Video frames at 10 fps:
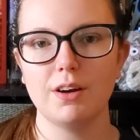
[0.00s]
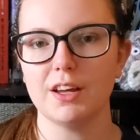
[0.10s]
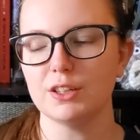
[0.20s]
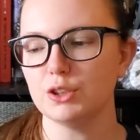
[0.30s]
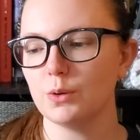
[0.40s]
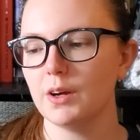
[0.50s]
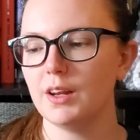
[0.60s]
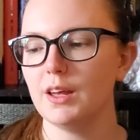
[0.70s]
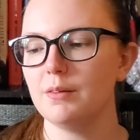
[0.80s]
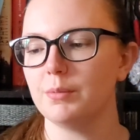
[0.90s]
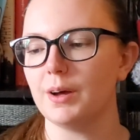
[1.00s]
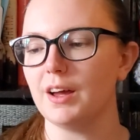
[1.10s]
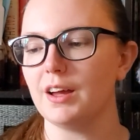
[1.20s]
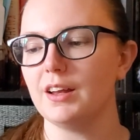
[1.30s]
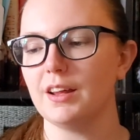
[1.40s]
I enjoyed it,
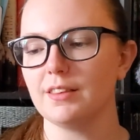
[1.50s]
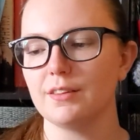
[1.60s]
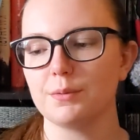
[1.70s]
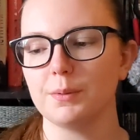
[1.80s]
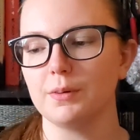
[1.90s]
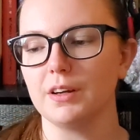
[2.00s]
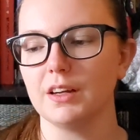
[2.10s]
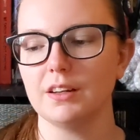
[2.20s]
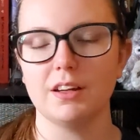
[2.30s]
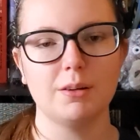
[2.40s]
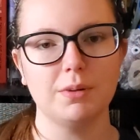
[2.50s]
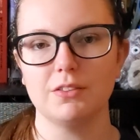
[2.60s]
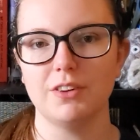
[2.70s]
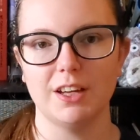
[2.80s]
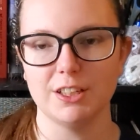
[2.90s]
but at this point, not a big
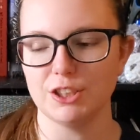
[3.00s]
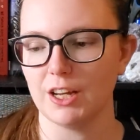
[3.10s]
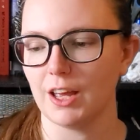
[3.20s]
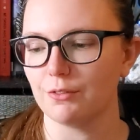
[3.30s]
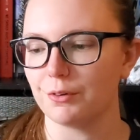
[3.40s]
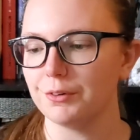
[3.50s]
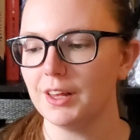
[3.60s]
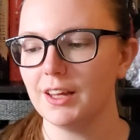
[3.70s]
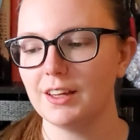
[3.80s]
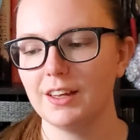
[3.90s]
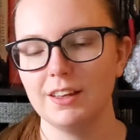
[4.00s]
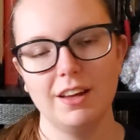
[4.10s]
fan of J.K. Rowling.